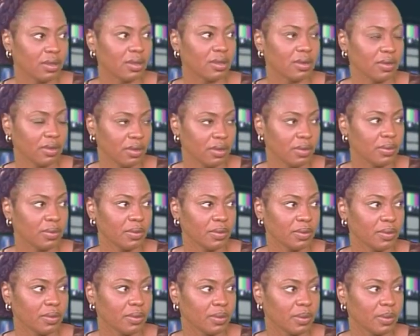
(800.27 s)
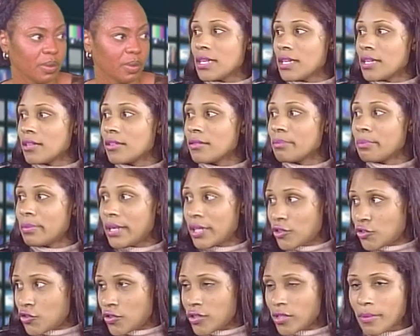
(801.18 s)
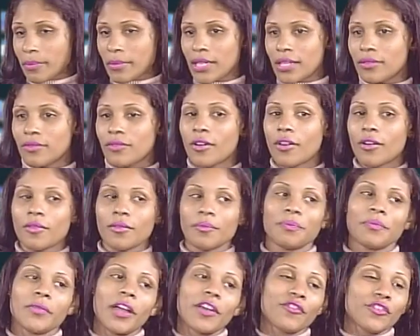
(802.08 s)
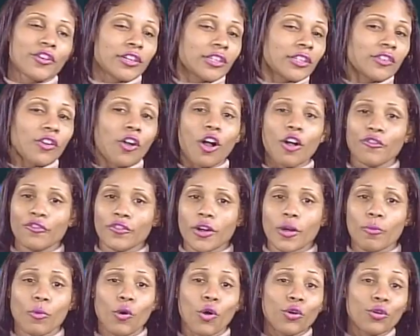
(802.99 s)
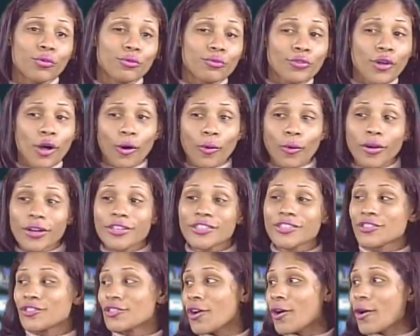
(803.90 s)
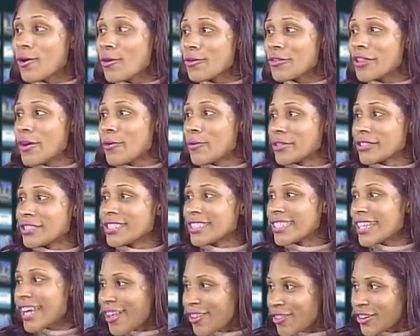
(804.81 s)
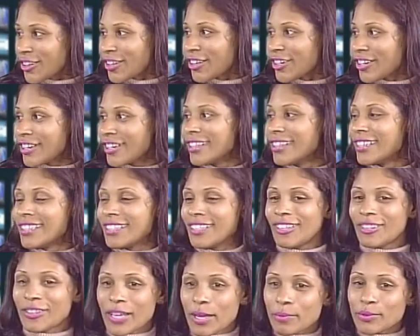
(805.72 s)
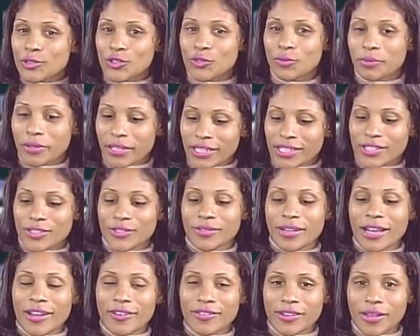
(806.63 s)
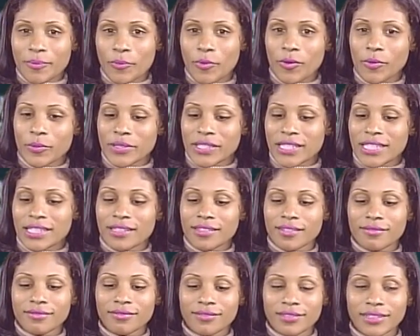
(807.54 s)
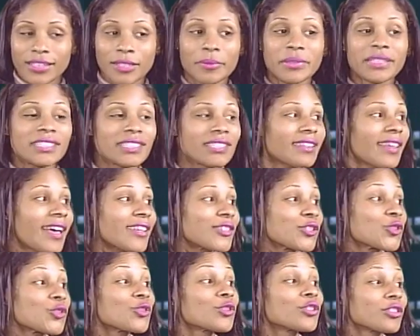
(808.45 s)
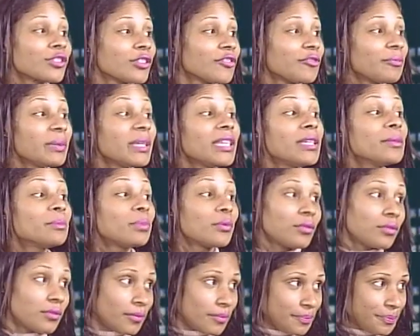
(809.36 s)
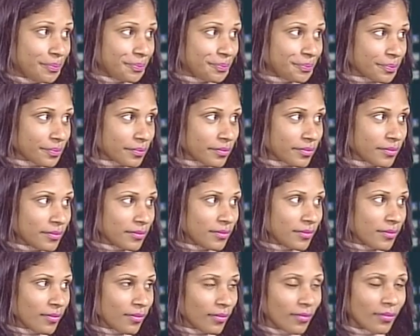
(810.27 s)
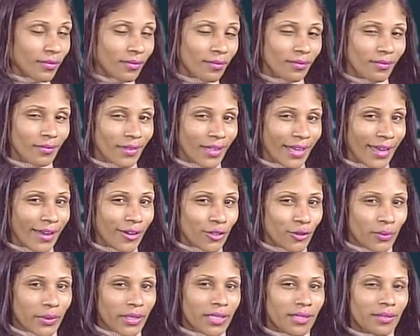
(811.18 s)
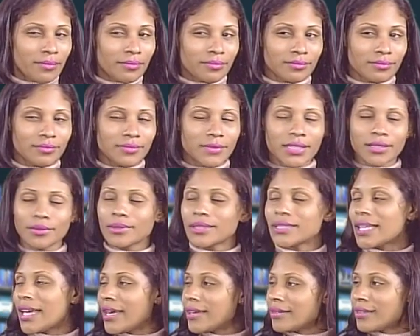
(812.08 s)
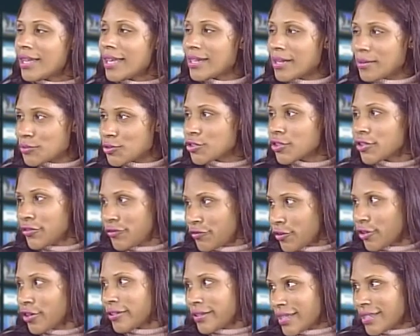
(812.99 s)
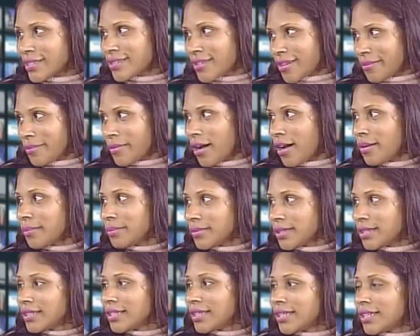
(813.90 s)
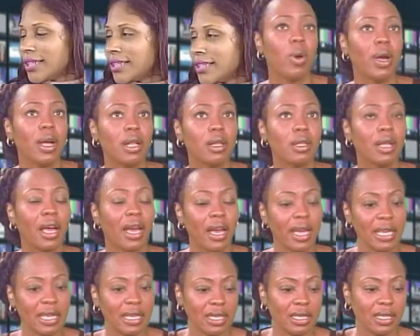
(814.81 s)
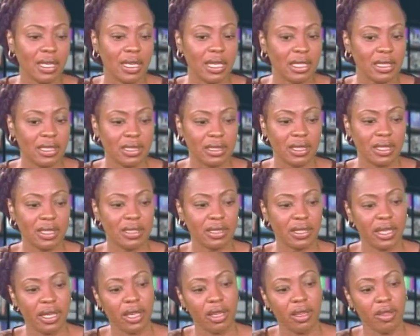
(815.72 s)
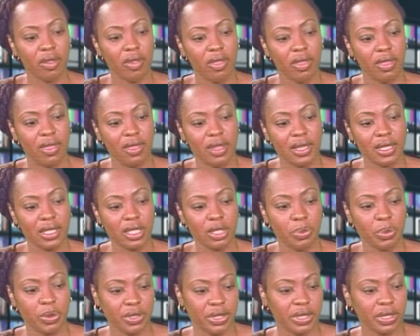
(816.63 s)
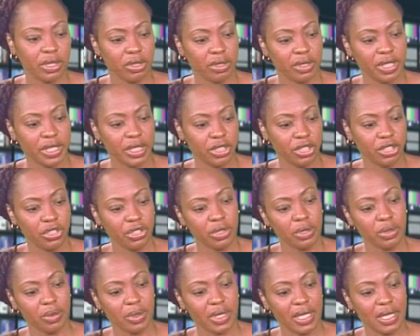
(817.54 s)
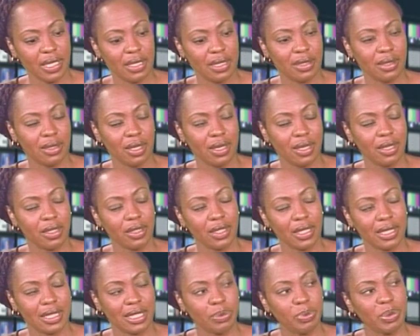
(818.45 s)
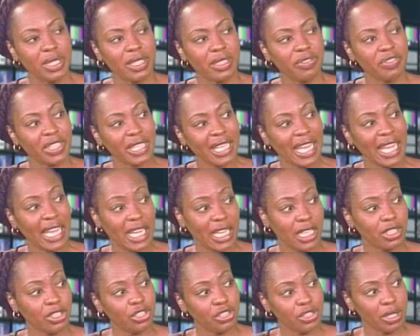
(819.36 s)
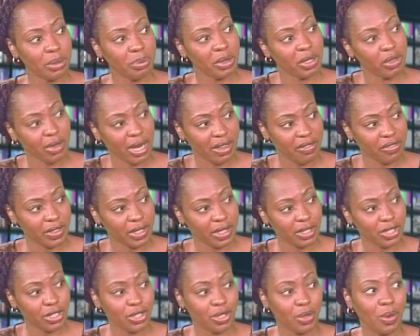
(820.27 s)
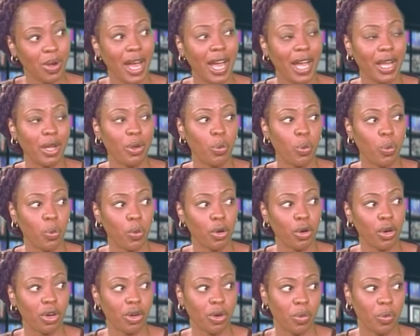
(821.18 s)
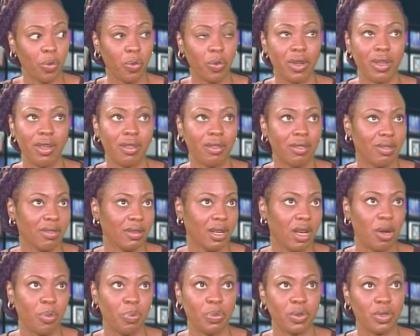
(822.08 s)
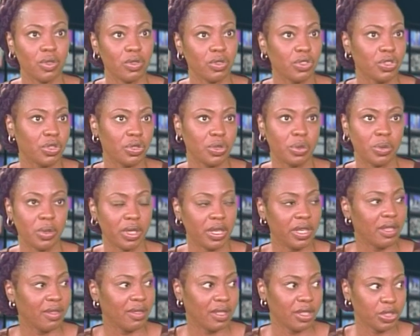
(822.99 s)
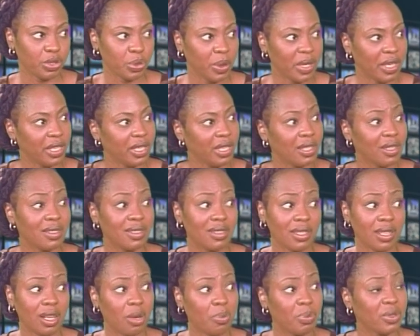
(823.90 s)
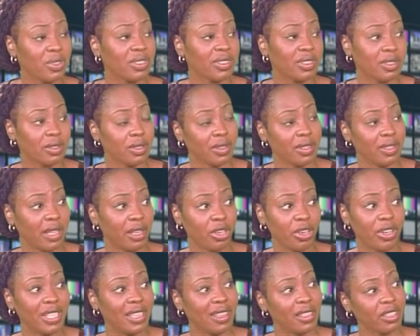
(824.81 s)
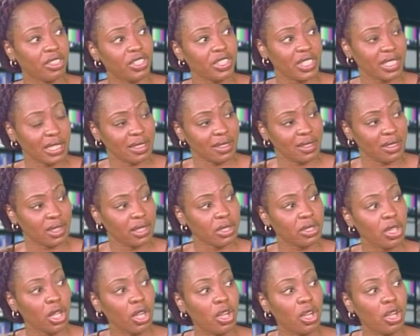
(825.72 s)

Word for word: Doesn't mm-hmm. necessarily mean pictures. I mean, I've heard it all from, well, who know us? No, mm-hmm. they were mm-hmm. together. Mm-hmm. Okay, but you bring us around. I'm always in limited to that circle yes. of people. Mm-hmm. How do we deal with that? And I'm sure you've heard this come up. Well, I can honestly say this particular issue is a, a, specific age demographic. Mm-hmm. So I work with couples who are in their 20s to couples that are in their 60s.